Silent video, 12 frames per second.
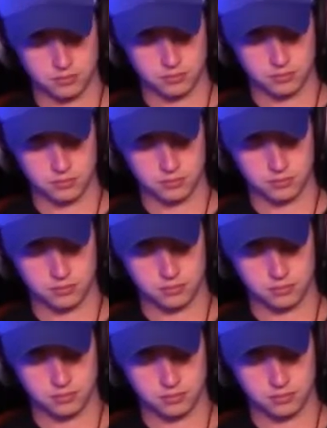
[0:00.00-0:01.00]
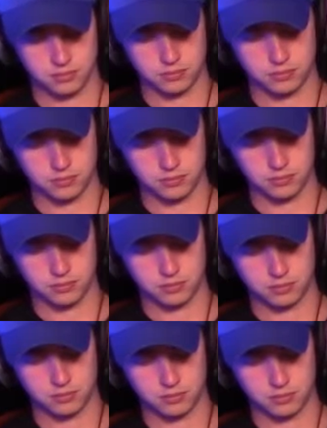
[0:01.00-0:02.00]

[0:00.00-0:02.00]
(not speaking)